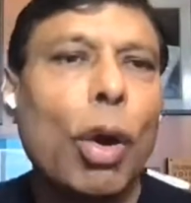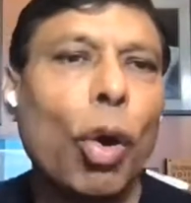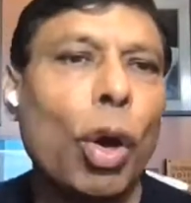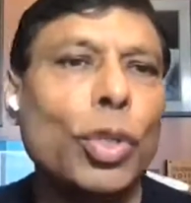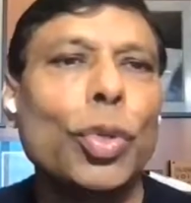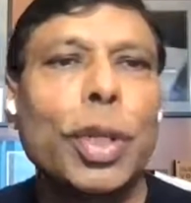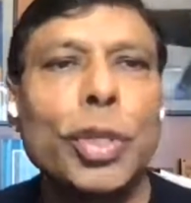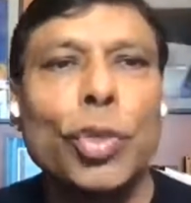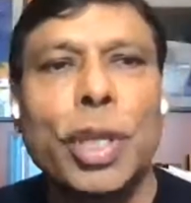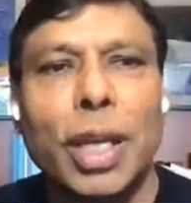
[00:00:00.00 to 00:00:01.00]
or you can
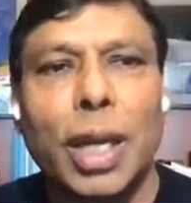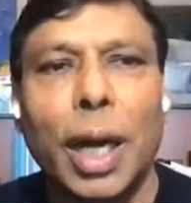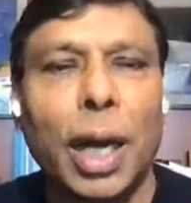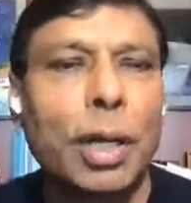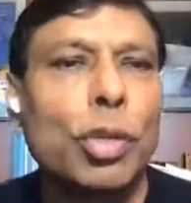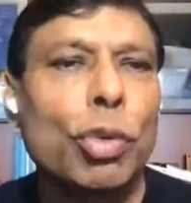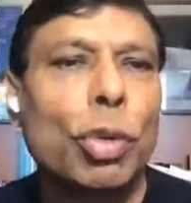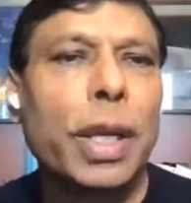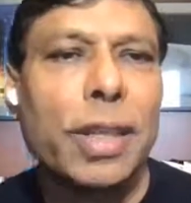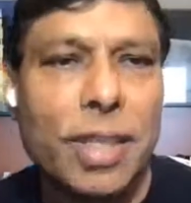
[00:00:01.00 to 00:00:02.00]
use a car to
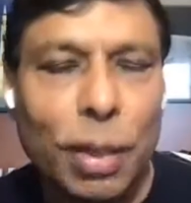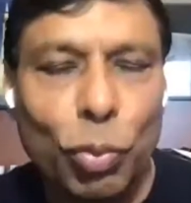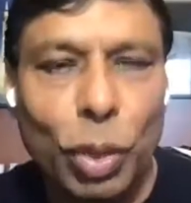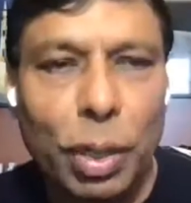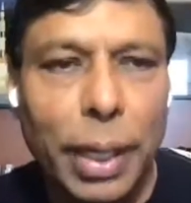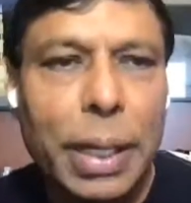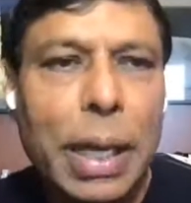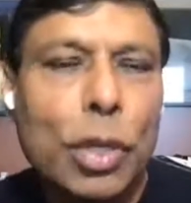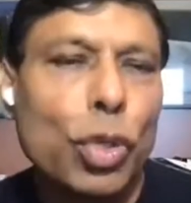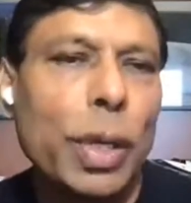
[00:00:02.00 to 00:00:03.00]
kill someone, right?
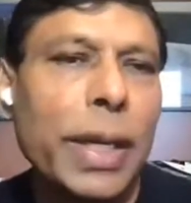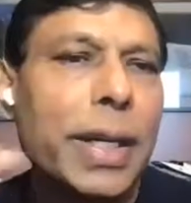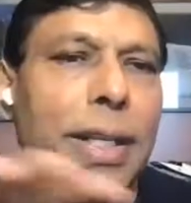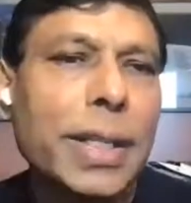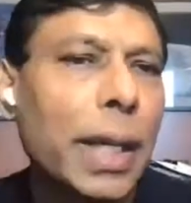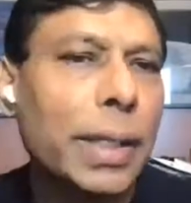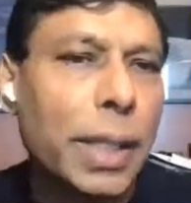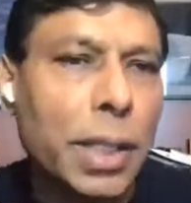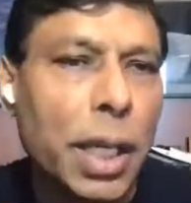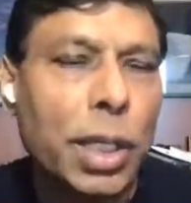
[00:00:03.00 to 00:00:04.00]
So it is not
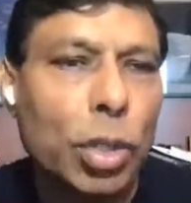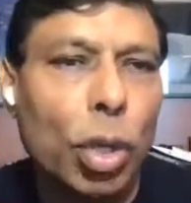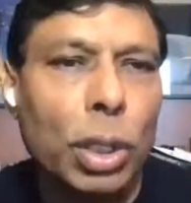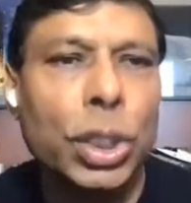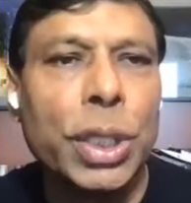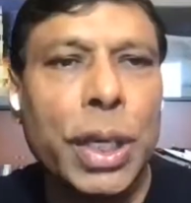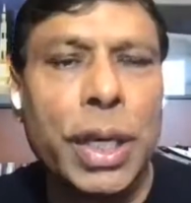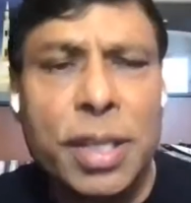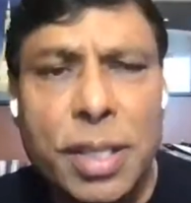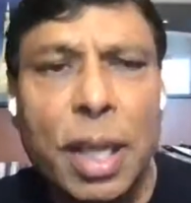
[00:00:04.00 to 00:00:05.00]
the technology in
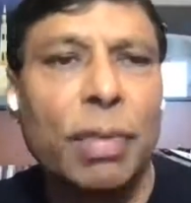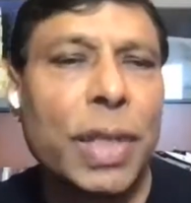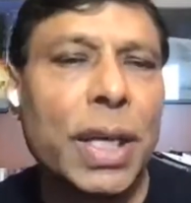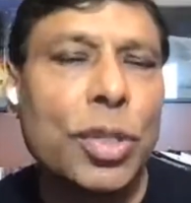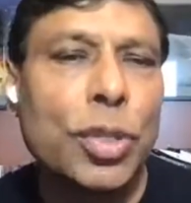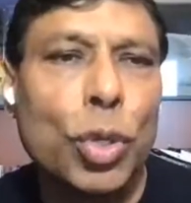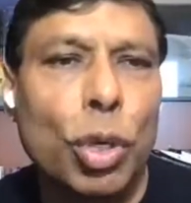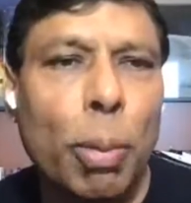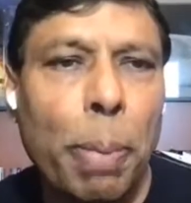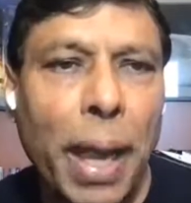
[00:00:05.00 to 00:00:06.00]
itself that is
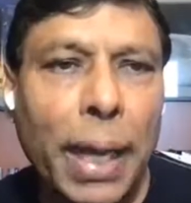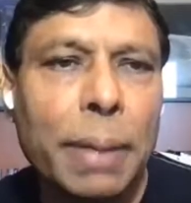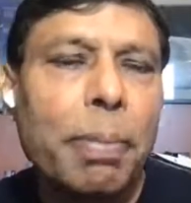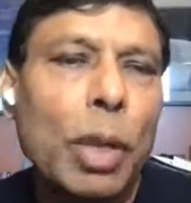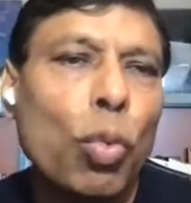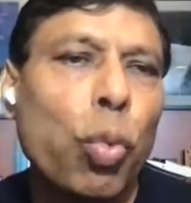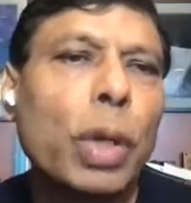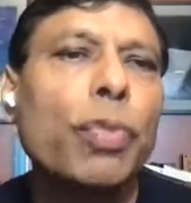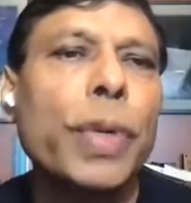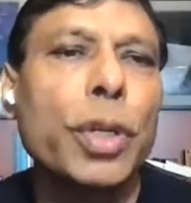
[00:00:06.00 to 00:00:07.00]
good or bad.
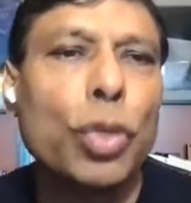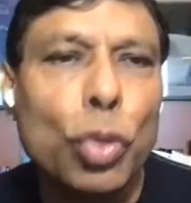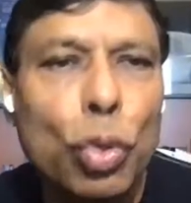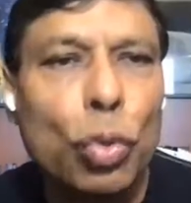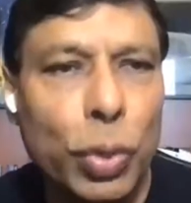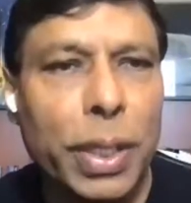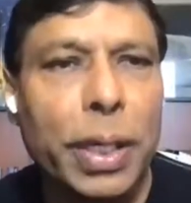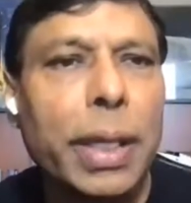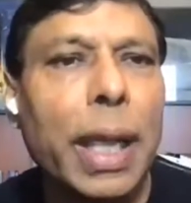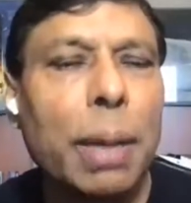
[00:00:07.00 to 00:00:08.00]
What we do with
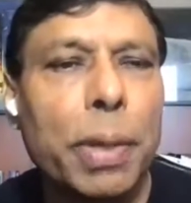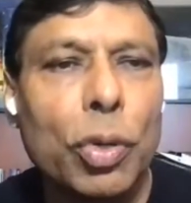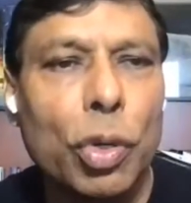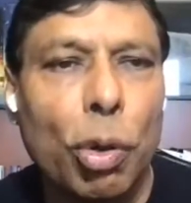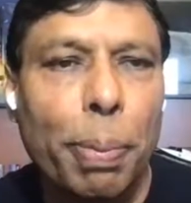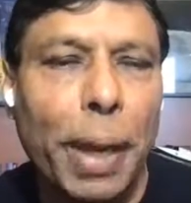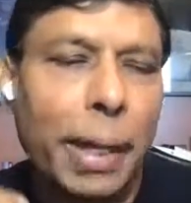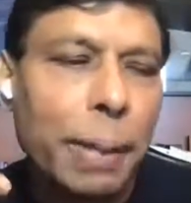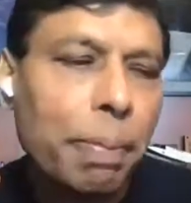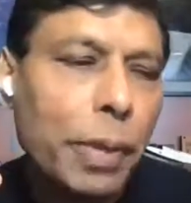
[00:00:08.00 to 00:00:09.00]
it can be good or
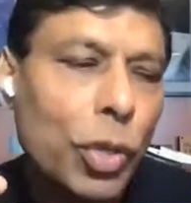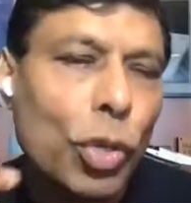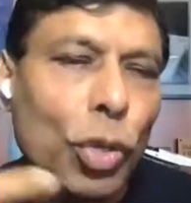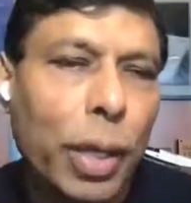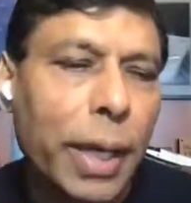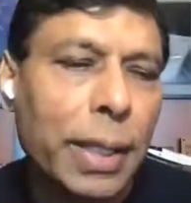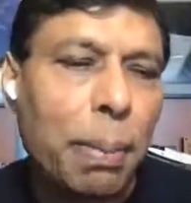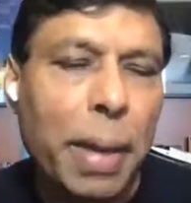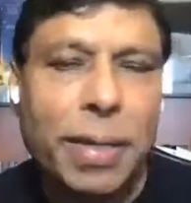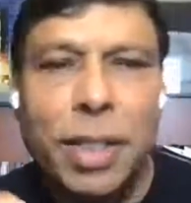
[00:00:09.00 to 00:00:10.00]
bad. You look at the
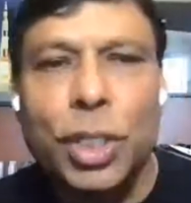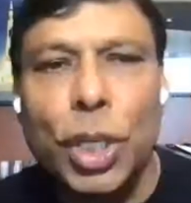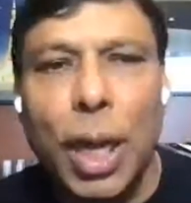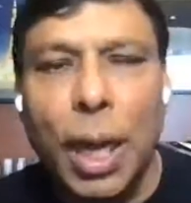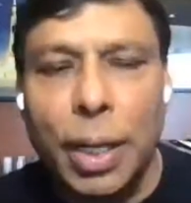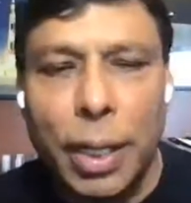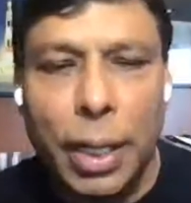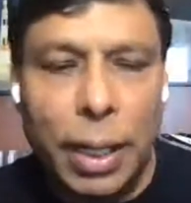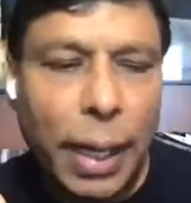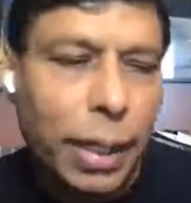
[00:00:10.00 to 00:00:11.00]
messenger
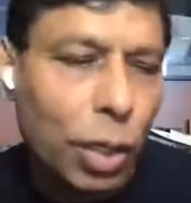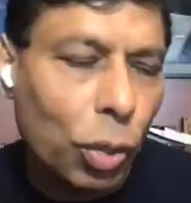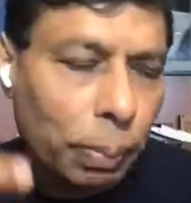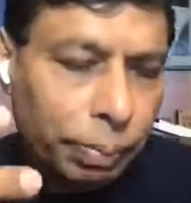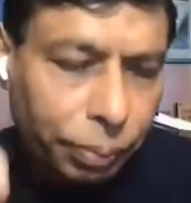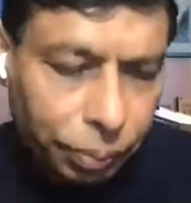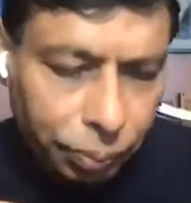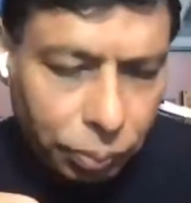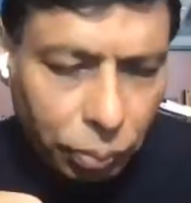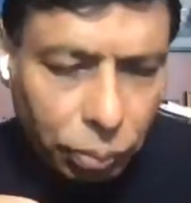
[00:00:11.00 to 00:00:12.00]
RNA, like,
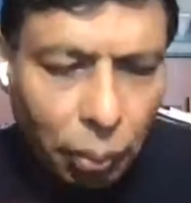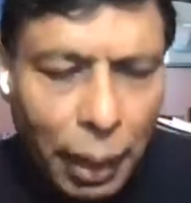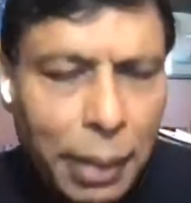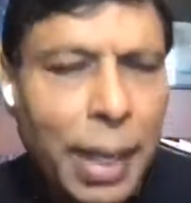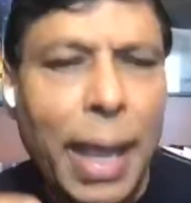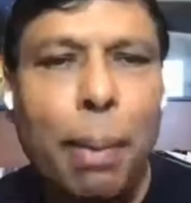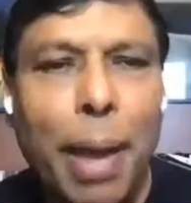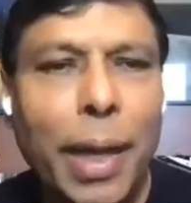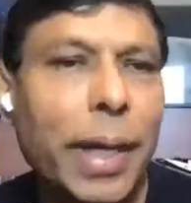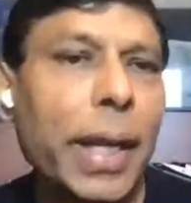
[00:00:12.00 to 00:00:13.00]
the
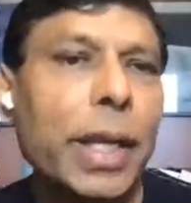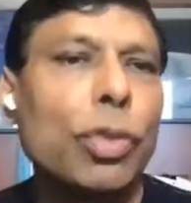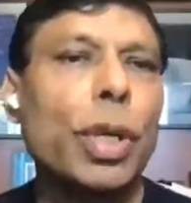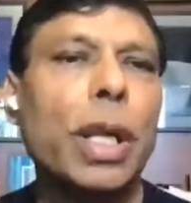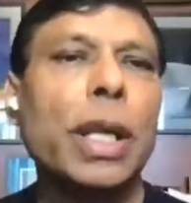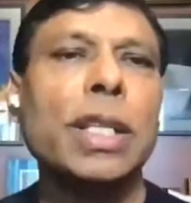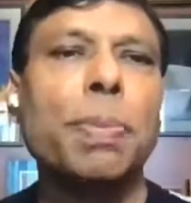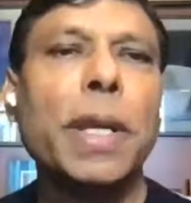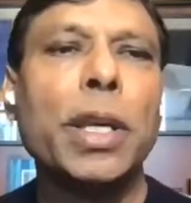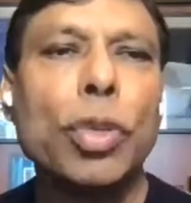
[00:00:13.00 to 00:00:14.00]
mRNA today is
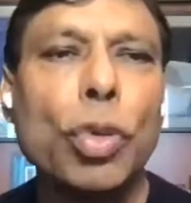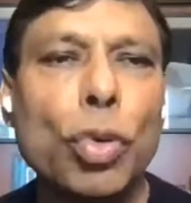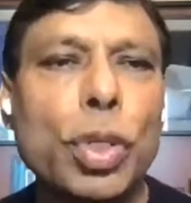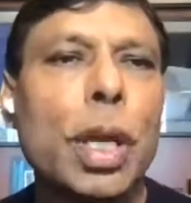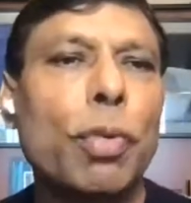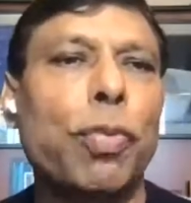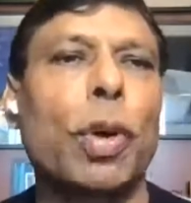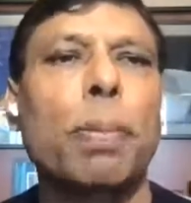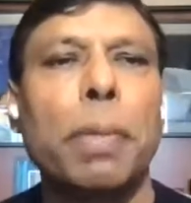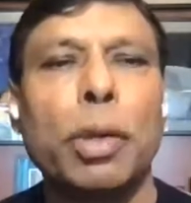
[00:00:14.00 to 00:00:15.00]
being used
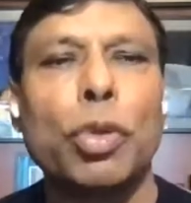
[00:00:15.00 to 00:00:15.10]
to